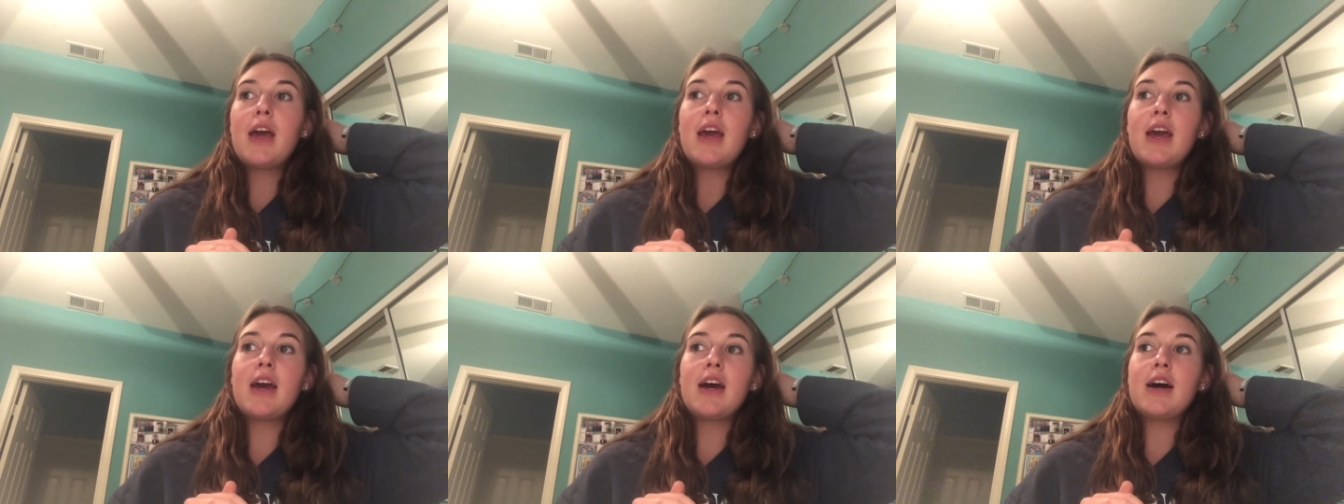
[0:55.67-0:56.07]

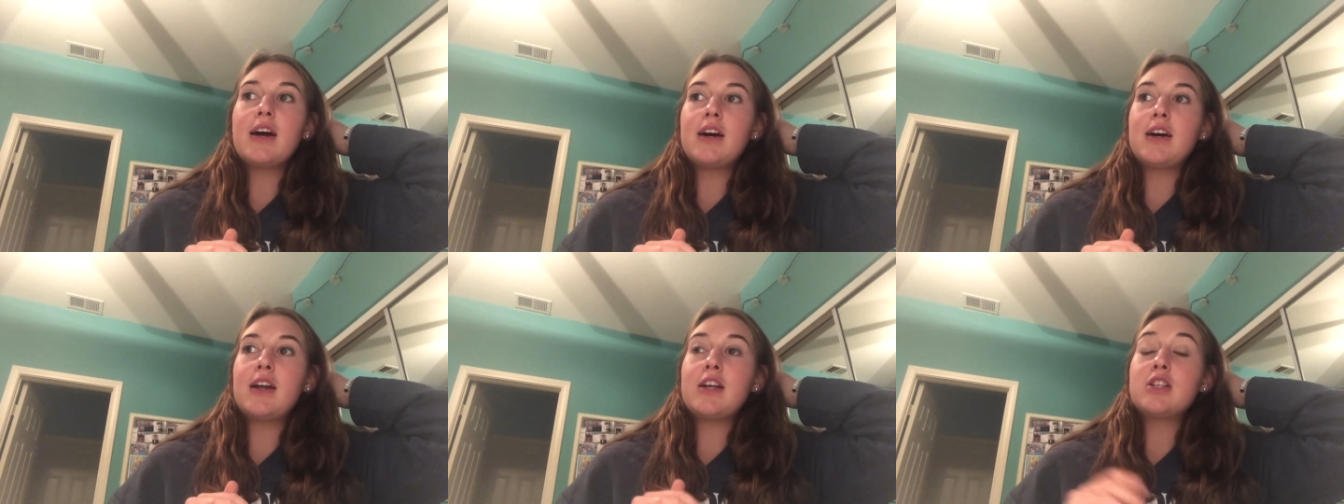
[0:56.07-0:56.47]

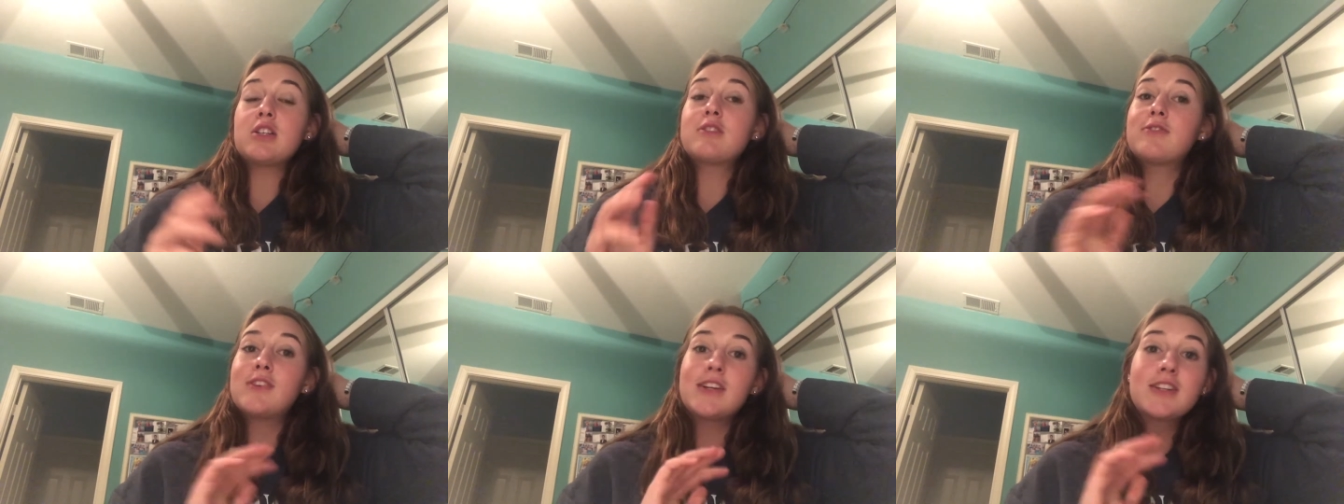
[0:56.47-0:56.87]
And I
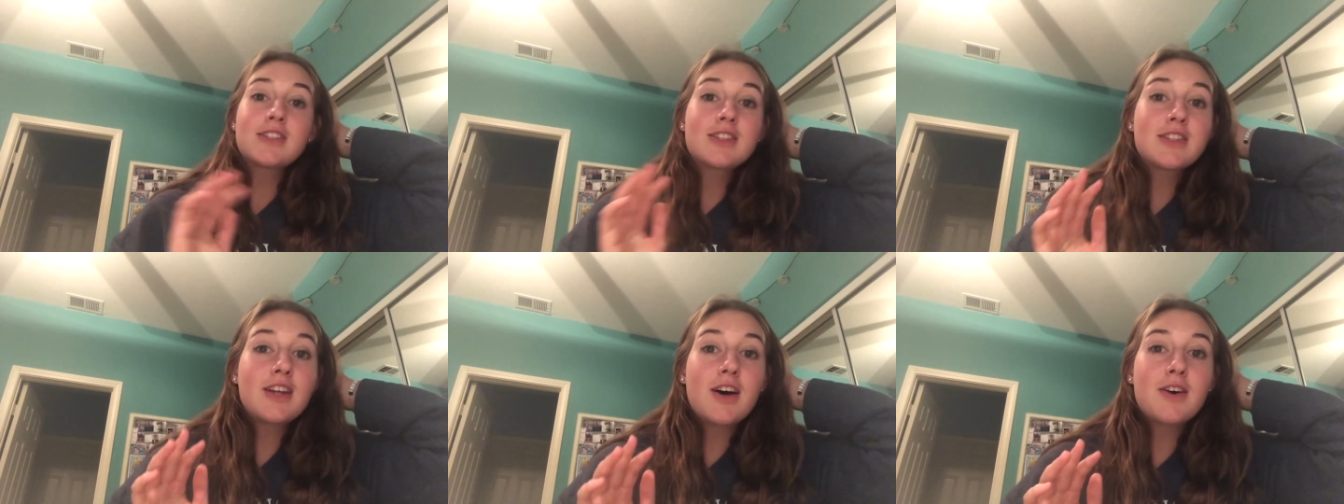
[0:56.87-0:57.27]
just
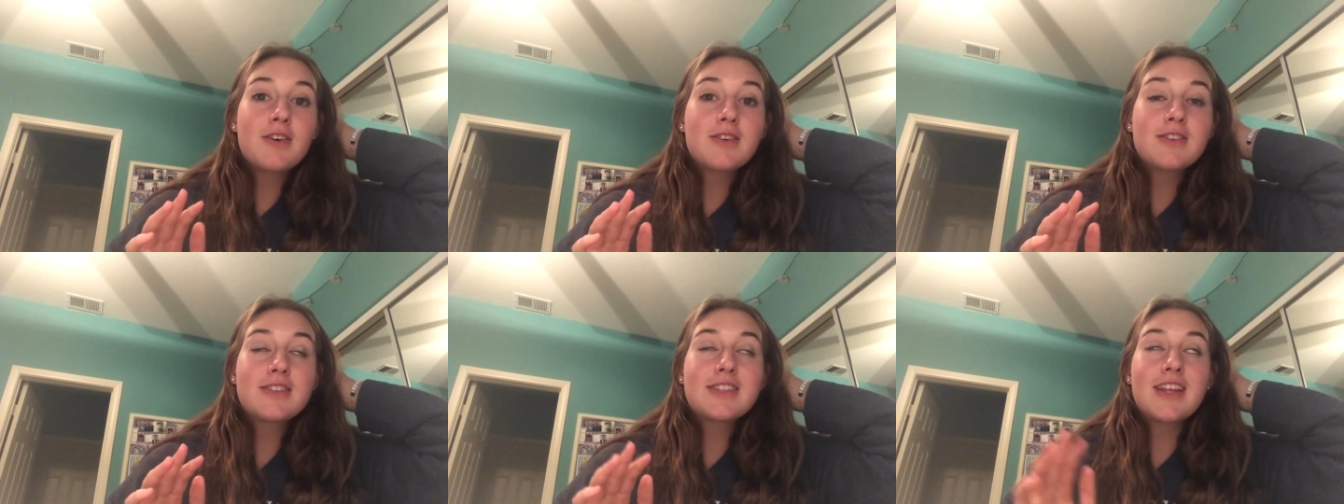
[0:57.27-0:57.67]
finished
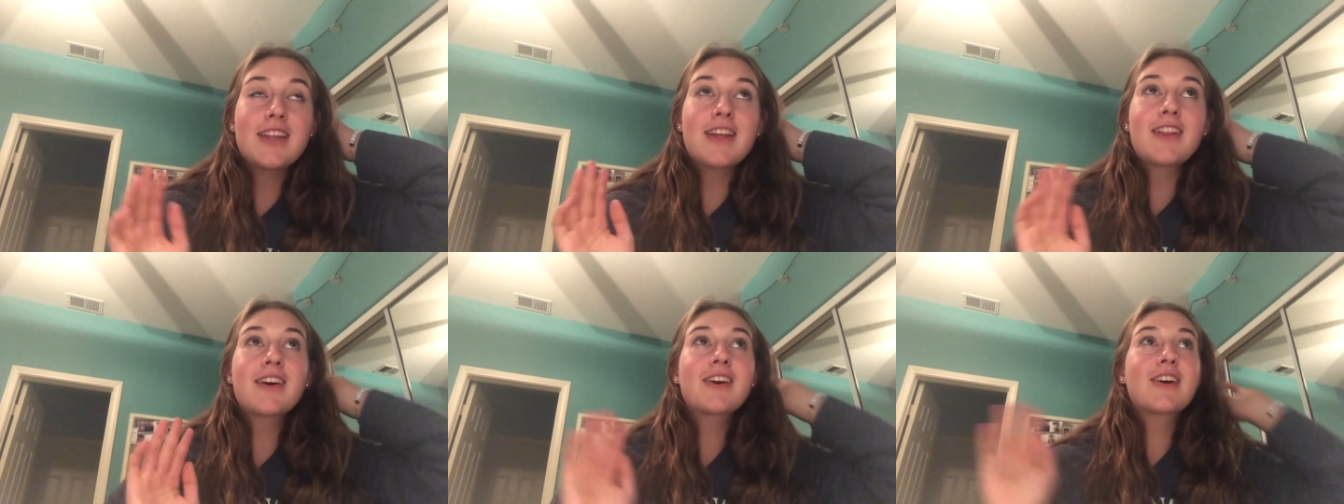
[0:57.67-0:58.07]
those and
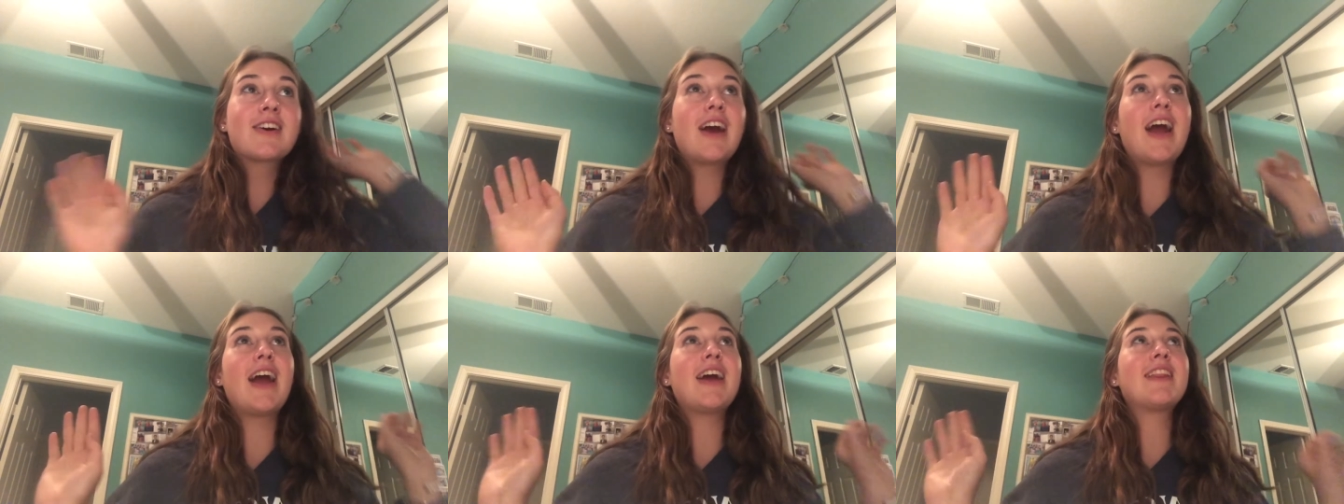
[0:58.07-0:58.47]
they look
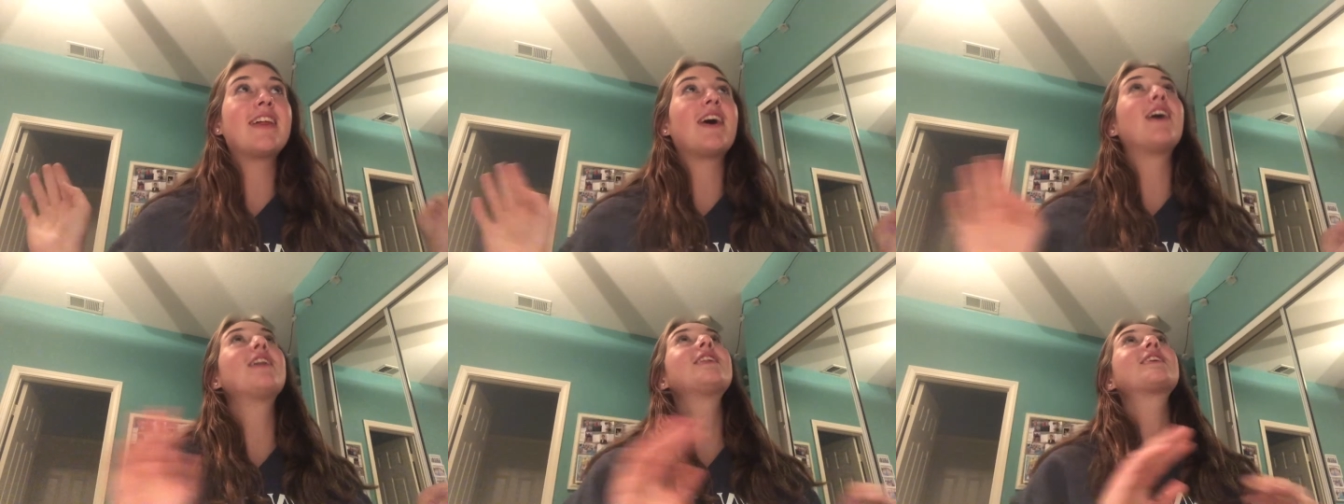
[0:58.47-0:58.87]
great. They
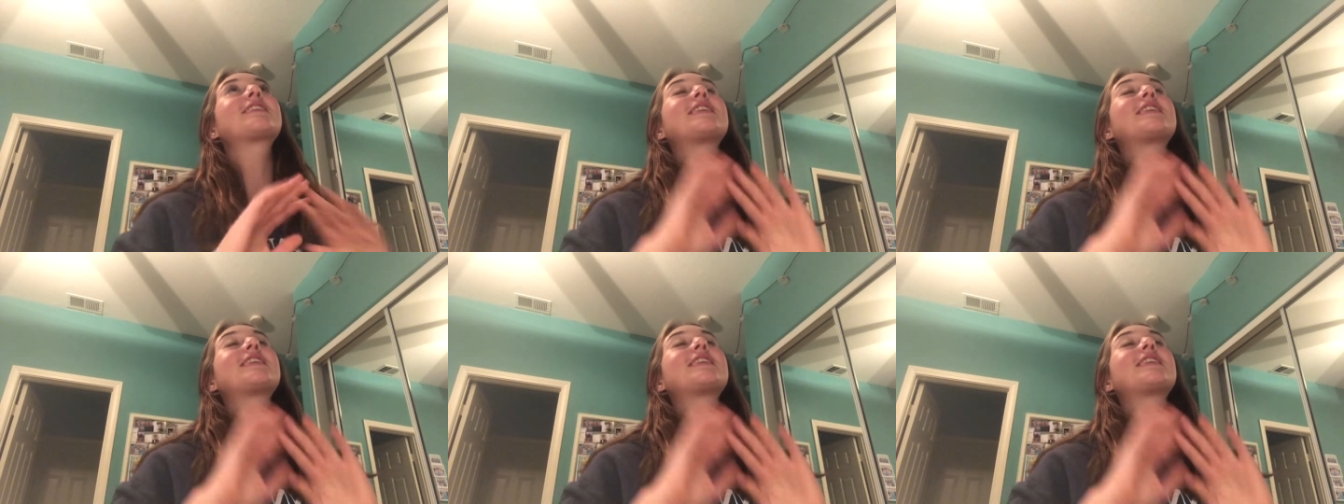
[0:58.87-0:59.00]
all look